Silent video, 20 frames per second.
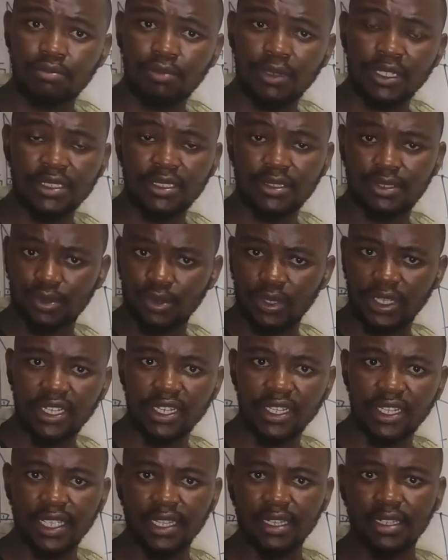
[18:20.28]
Please do
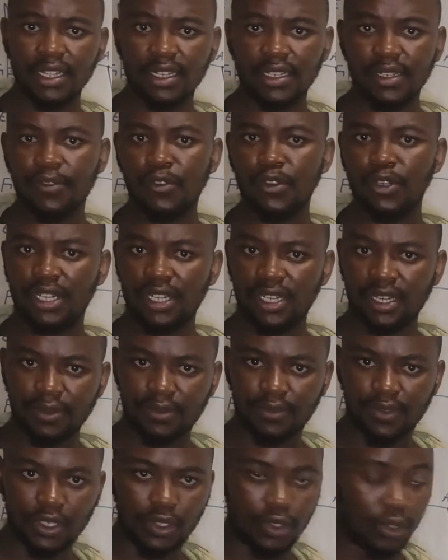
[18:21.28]
indicate that if you need a
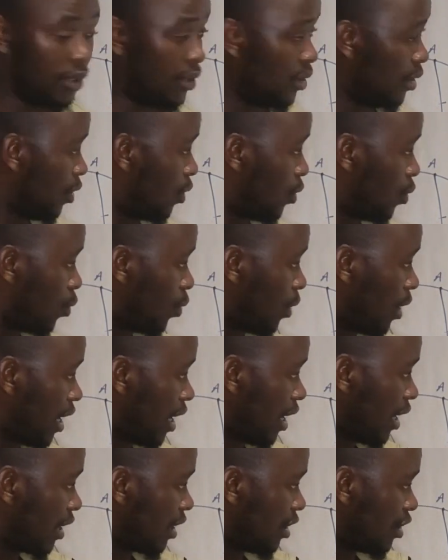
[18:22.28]
video
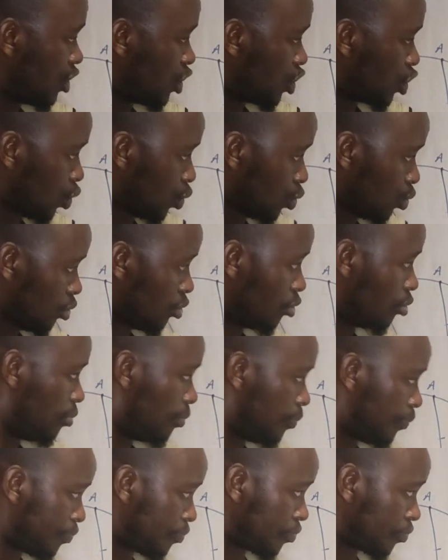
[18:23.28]
where I can show you